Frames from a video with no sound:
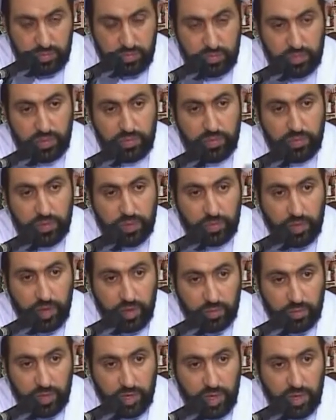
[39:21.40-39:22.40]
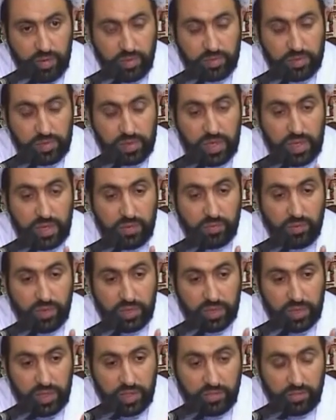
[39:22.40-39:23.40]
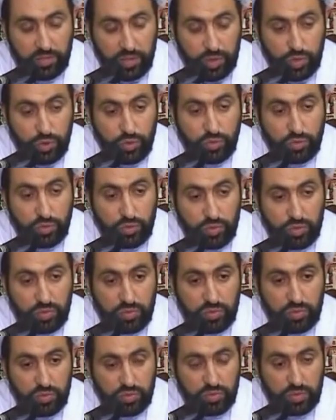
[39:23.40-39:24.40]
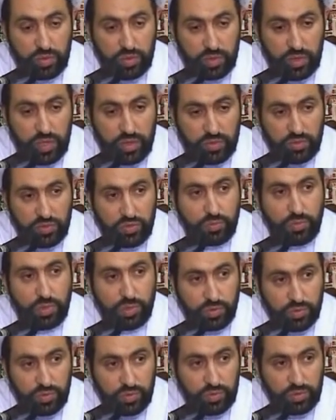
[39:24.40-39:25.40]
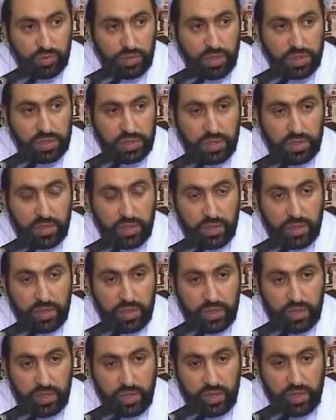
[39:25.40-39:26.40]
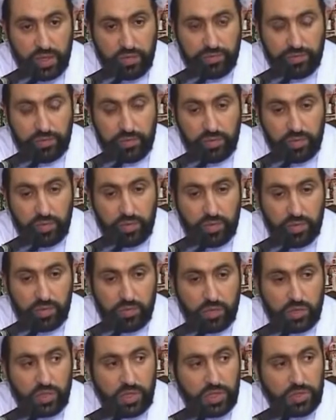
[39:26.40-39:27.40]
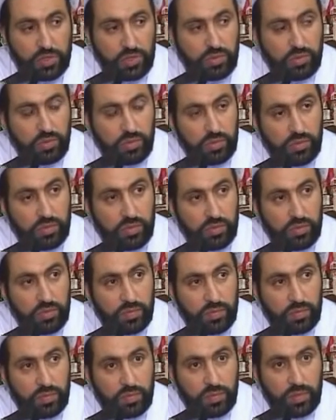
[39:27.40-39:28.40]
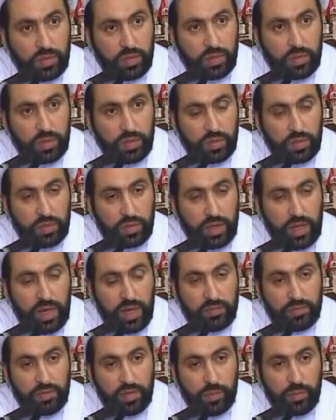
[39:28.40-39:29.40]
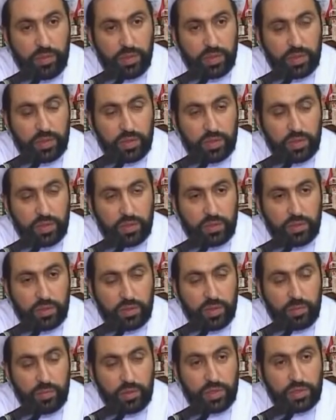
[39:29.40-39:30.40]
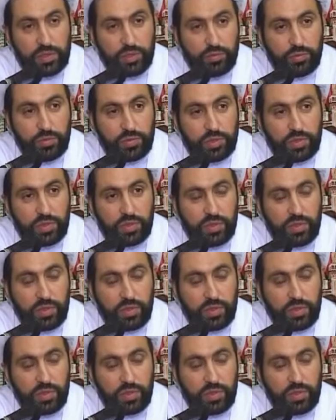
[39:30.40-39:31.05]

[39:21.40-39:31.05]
before Imam comes and what can we do to contribute to this. If we just, you know, have a person who's